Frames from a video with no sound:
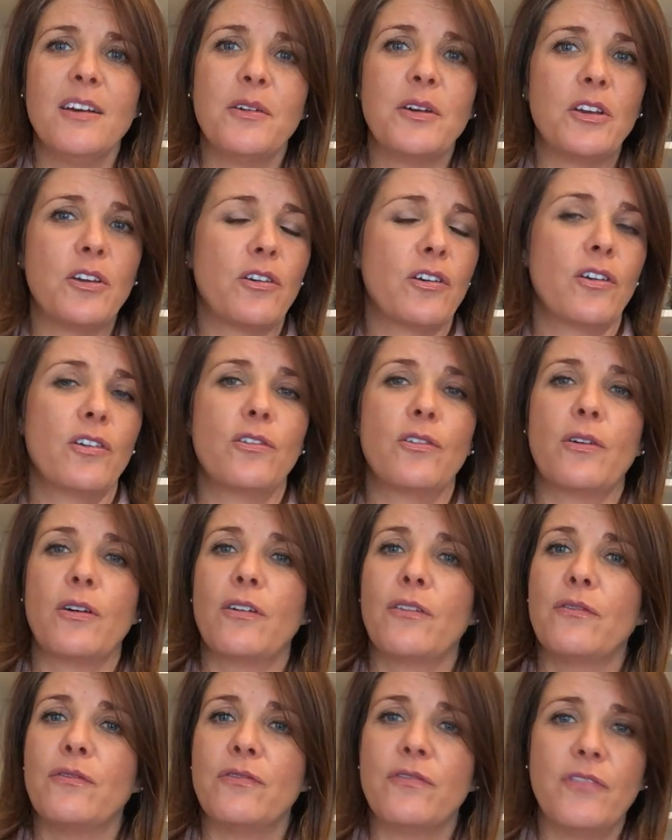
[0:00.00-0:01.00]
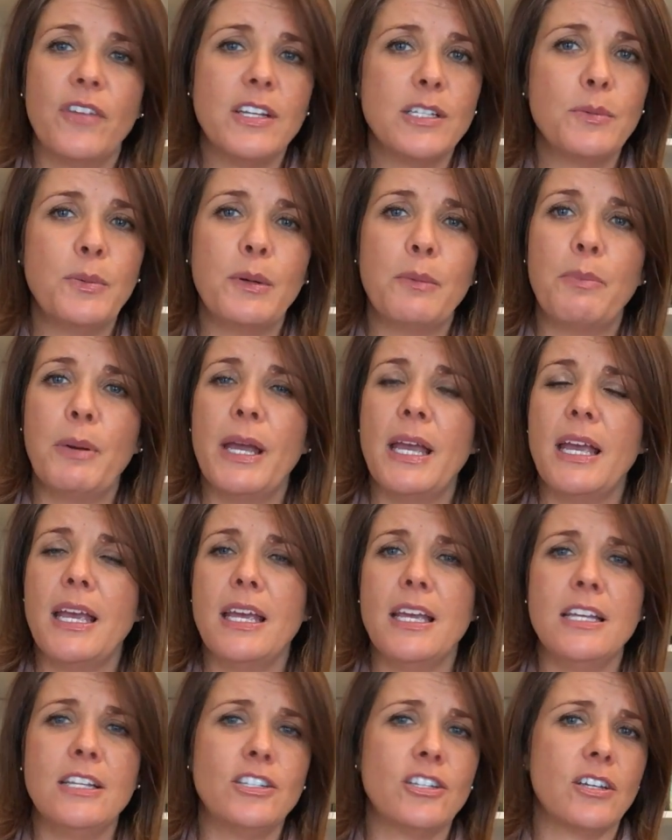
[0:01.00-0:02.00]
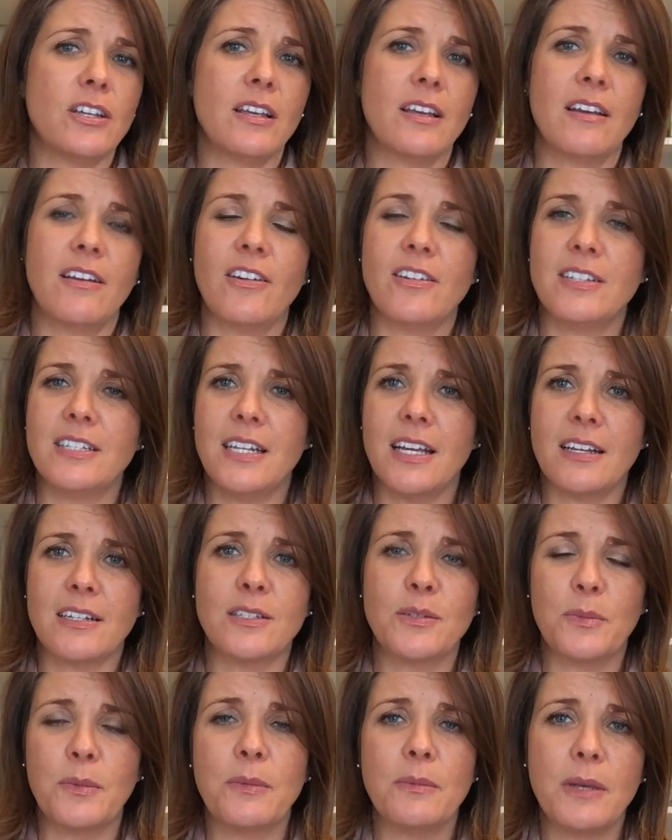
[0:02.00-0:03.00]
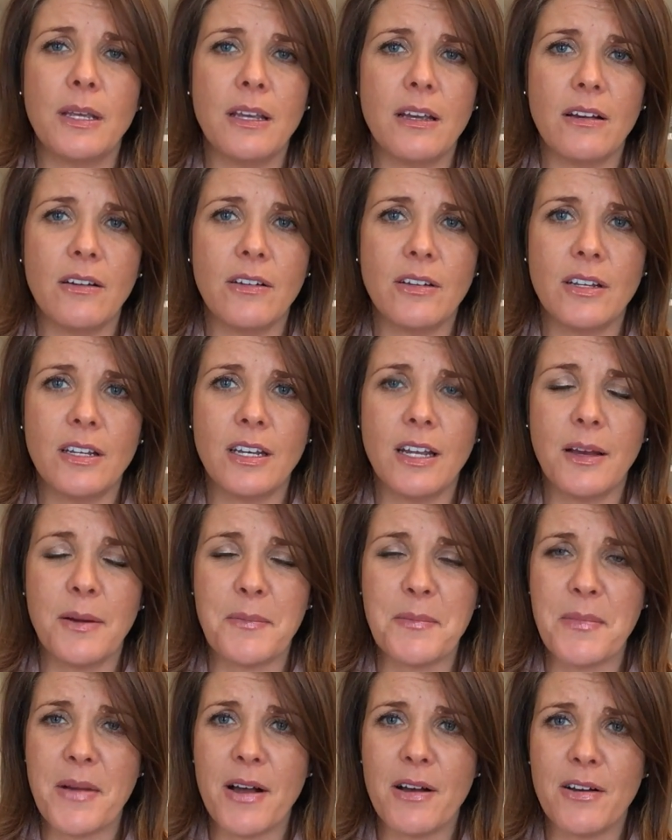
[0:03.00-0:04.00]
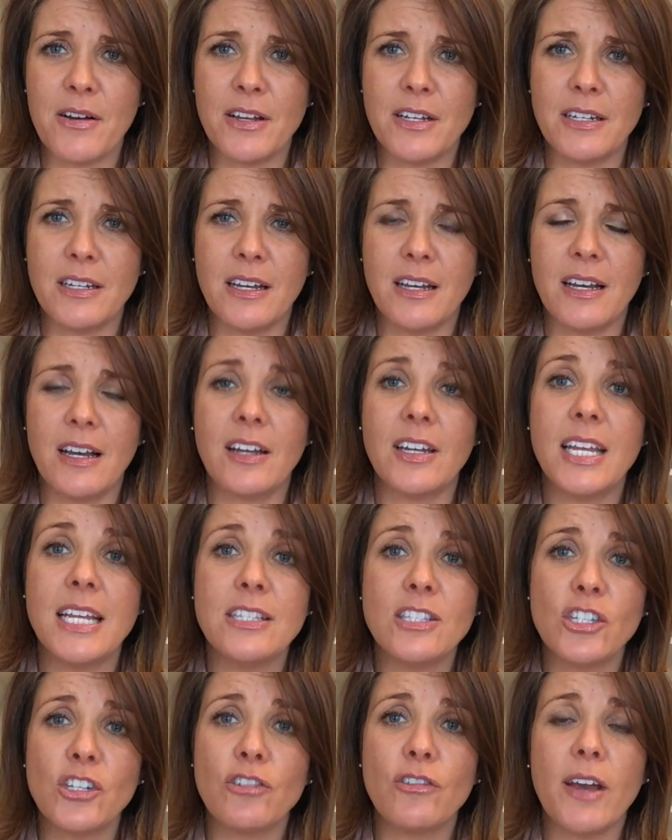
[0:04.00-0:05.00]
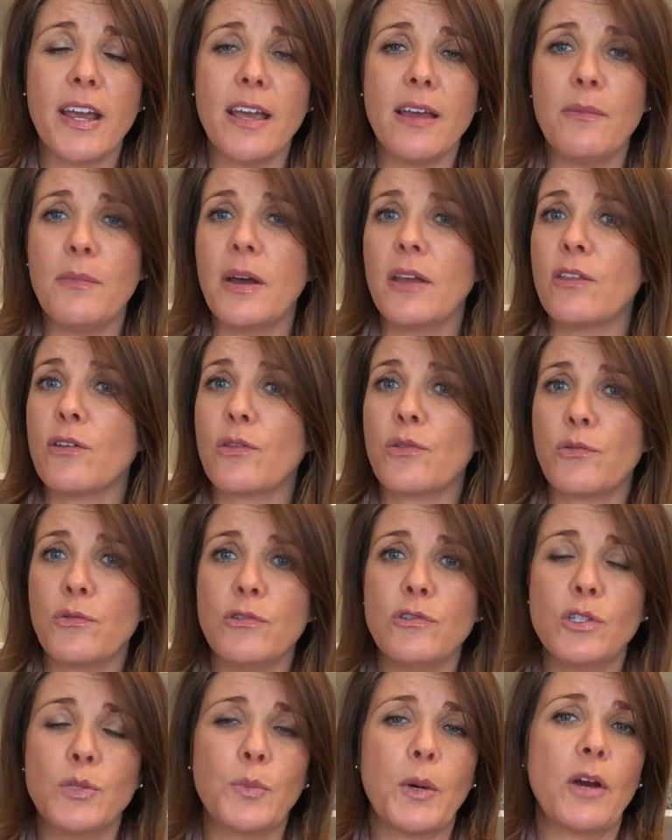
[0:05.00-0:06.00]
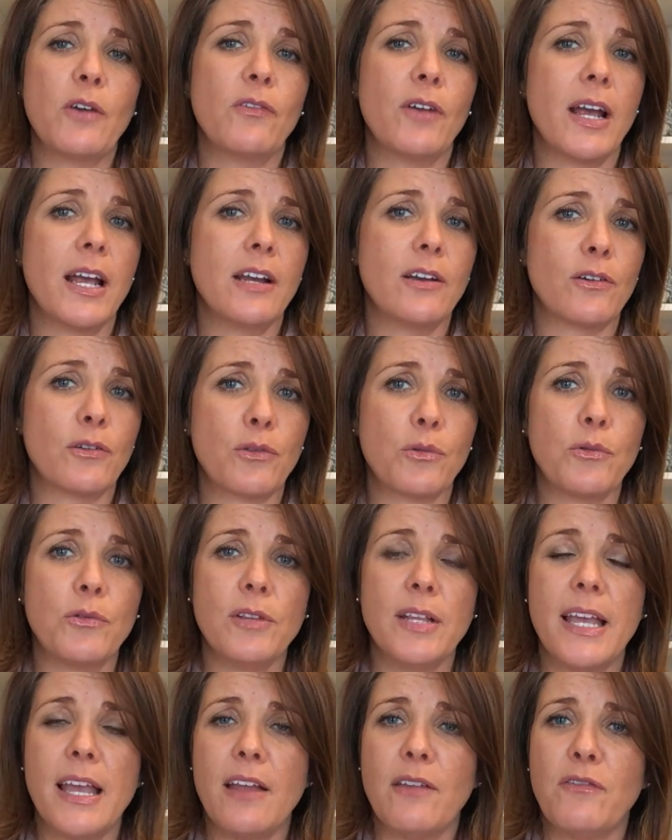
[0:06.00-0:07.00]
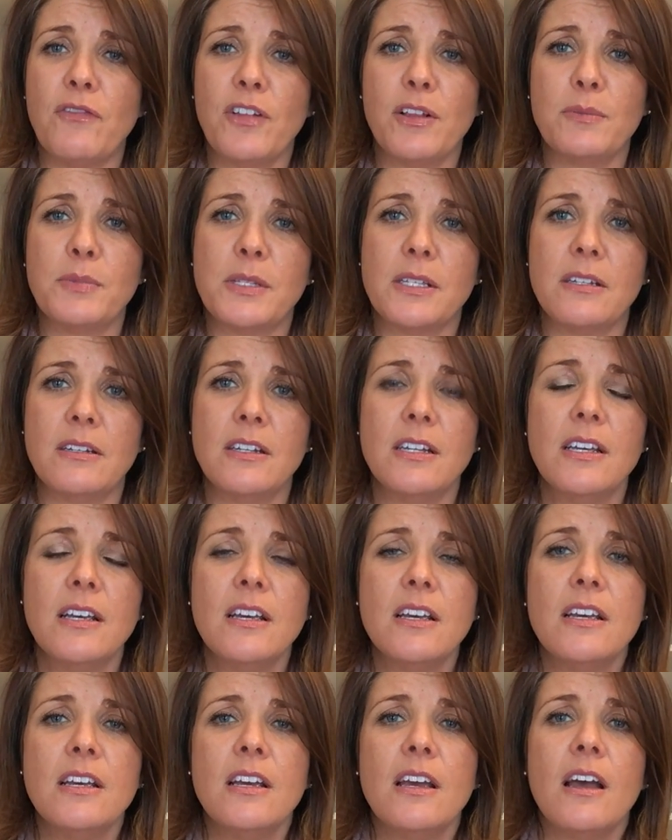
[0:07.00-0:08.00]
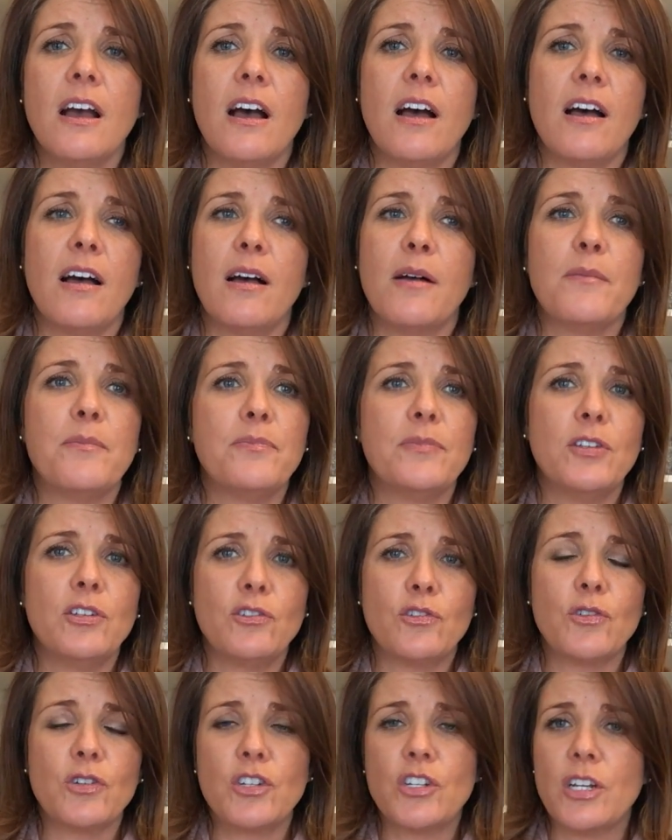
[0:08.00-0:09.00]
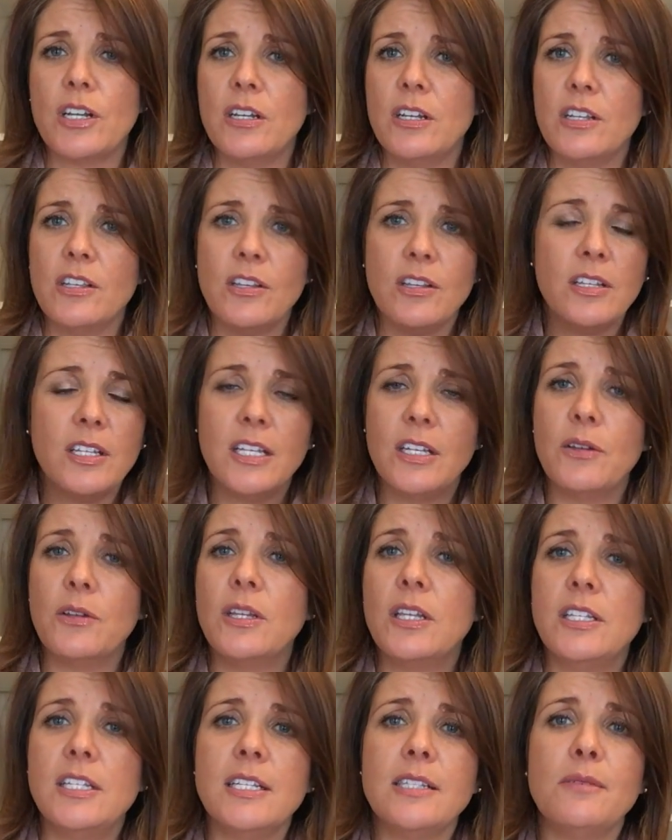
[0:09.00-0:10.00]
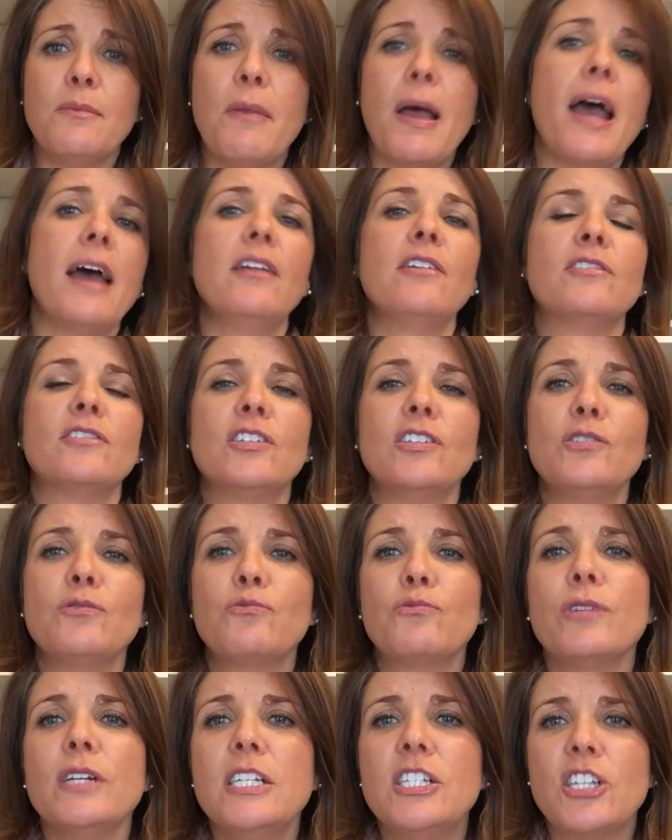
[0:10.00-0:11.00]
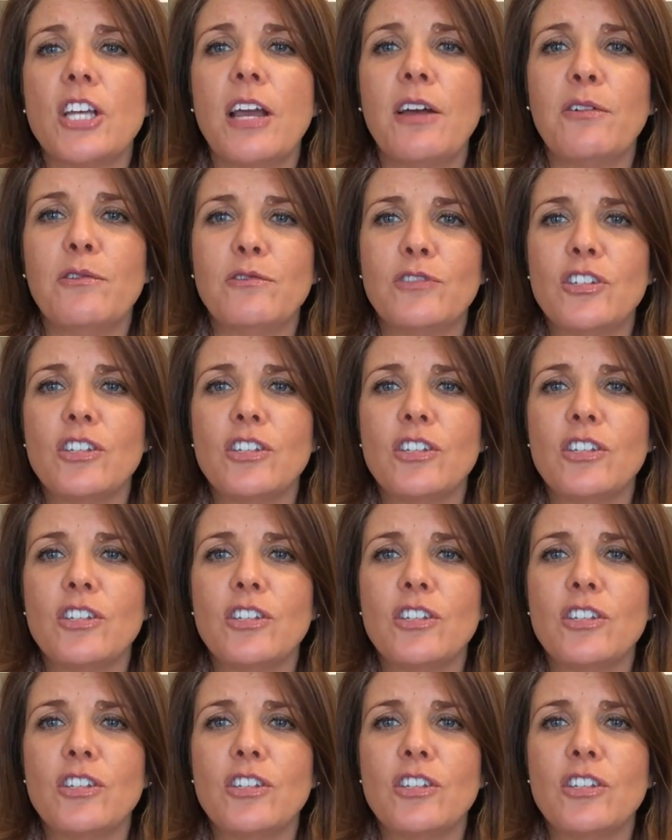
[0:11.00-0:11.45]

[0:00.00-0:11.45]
You can go to our Facebook page. You can contact me on Instagram, either through Sprout Right or through Lianne Phillipson Nutrition. It doesn't matter. Just reach out.